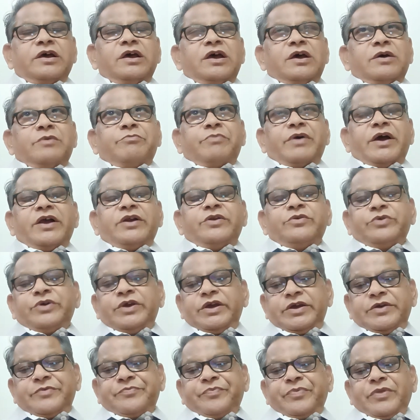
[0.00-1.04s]
by
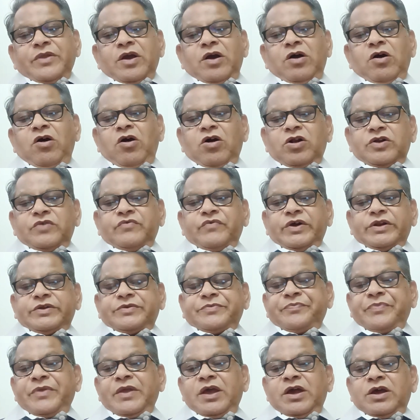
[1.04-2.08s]
doing hard work.
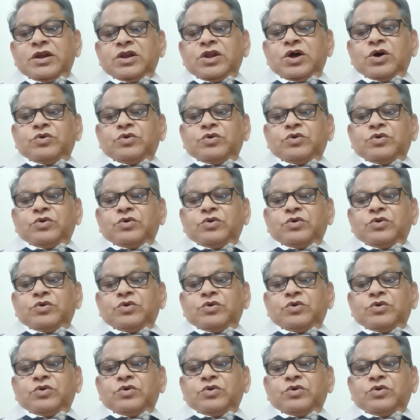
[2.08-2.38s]
Now,